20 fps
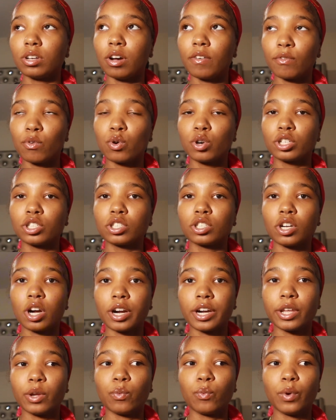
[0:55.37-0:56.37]
of course
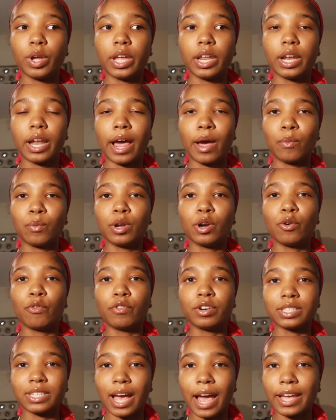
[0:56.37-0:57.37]
started when I went
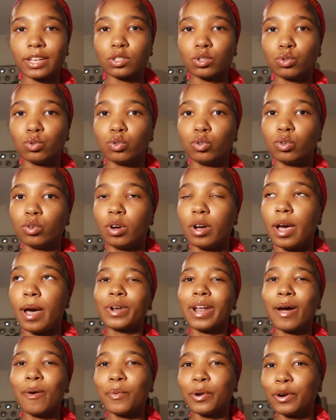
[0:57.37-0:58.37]
over to high school.
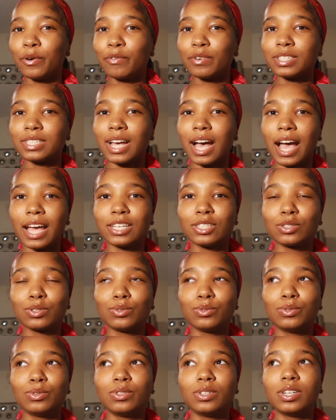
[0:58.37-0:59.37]
When I went over to high
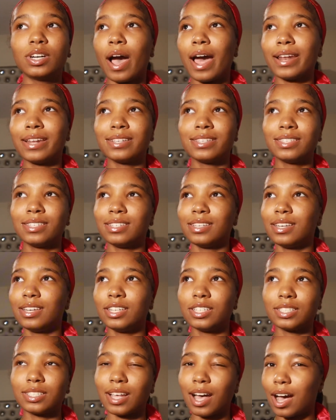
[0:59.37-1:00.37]
school, I didn't see
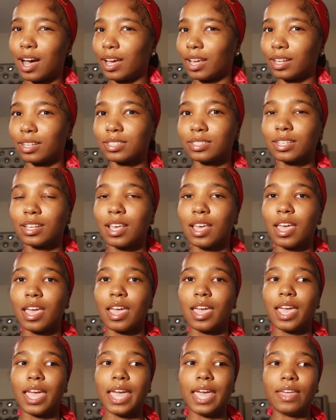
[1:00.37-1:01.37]
any signs,
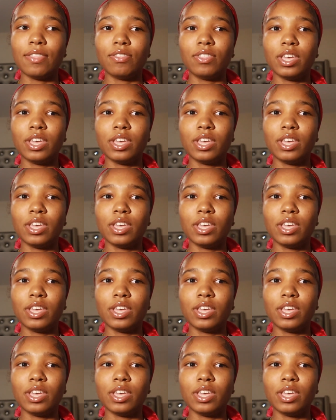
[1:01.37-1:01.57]
and